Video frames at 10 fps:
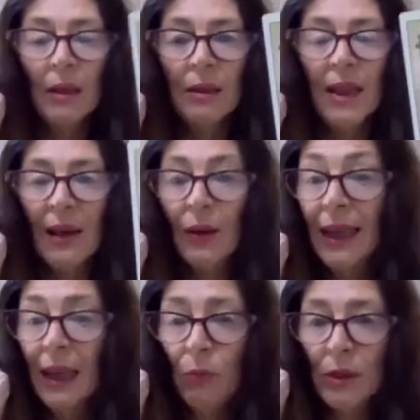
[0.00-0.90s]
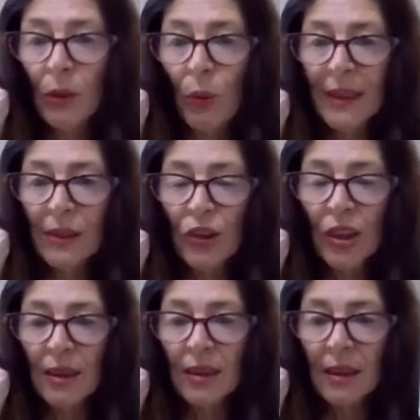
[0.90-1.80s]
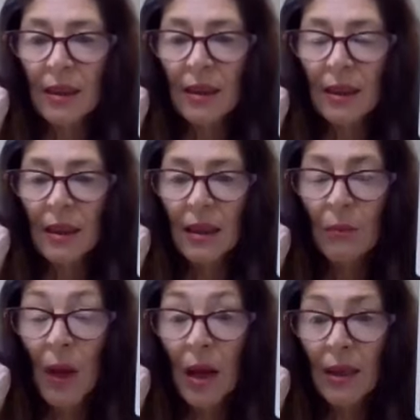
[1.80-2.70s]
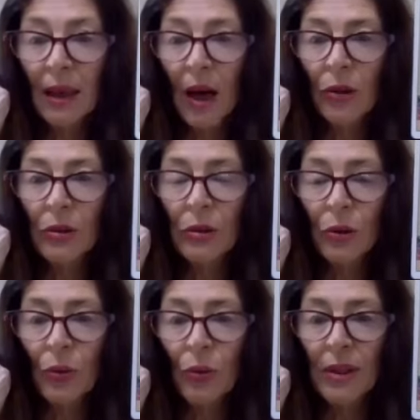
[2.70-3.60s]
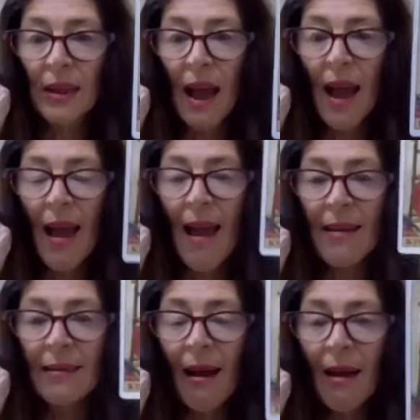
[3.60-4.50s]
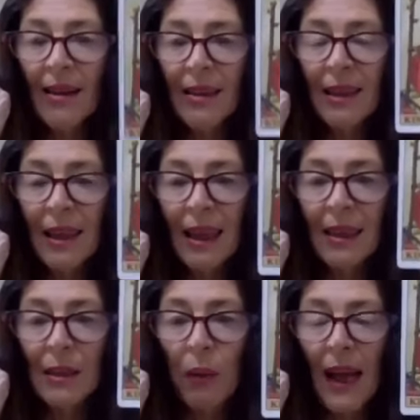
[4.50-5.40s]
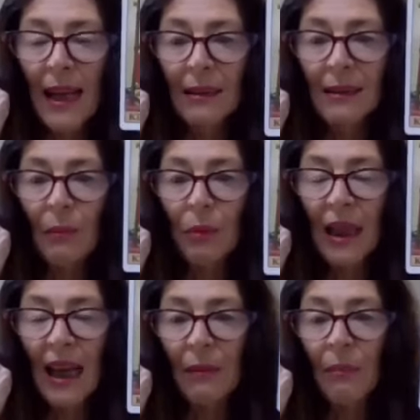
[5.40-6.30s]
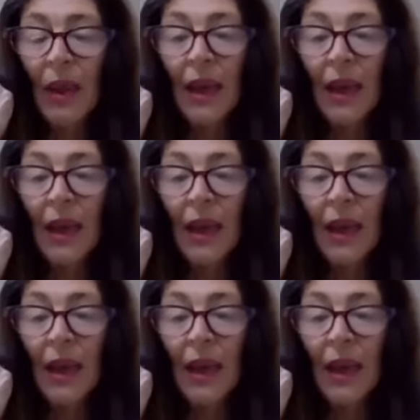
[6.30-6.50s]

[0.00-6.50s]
Now, he was questioned behind closed doors, and I think he is playing a double game.